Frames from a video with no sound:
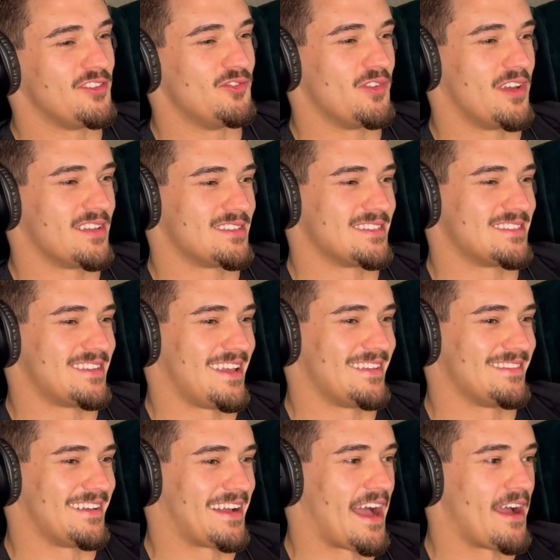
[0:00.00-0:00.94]
you get to
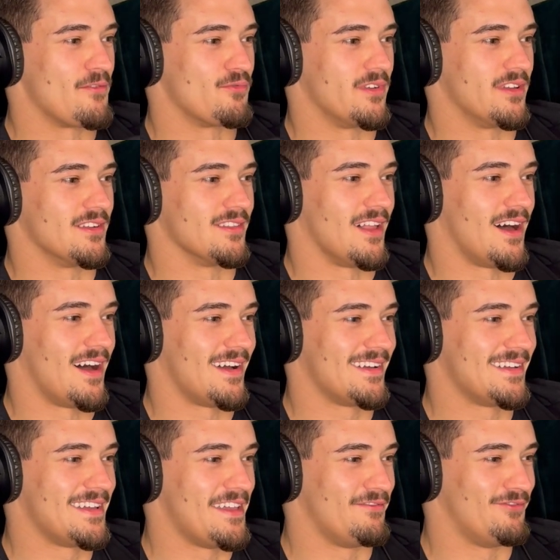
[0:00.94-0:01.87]
say like I read a
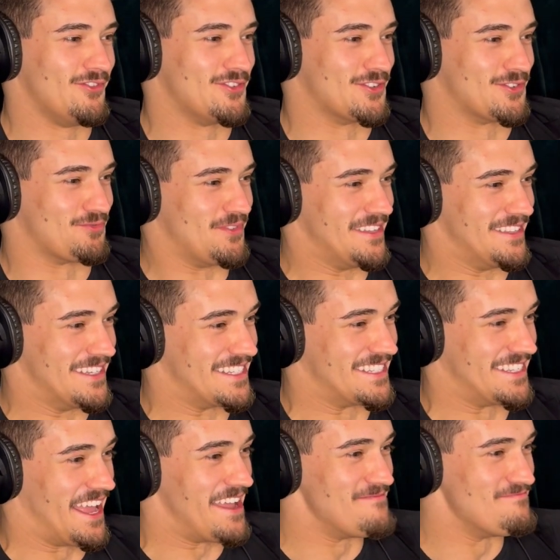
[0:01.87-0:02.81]
lot if you just read the
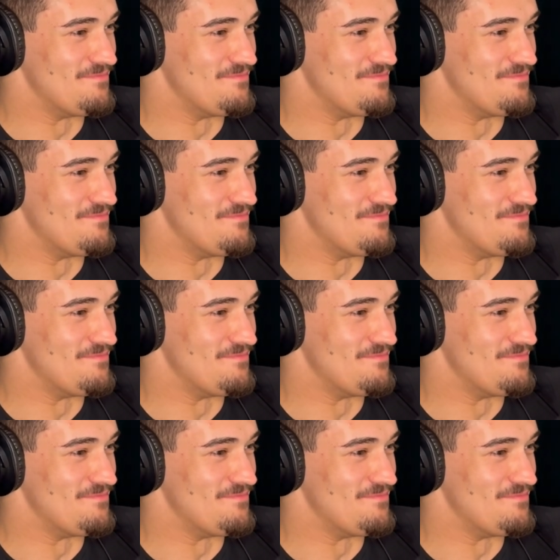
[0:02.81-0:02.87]
same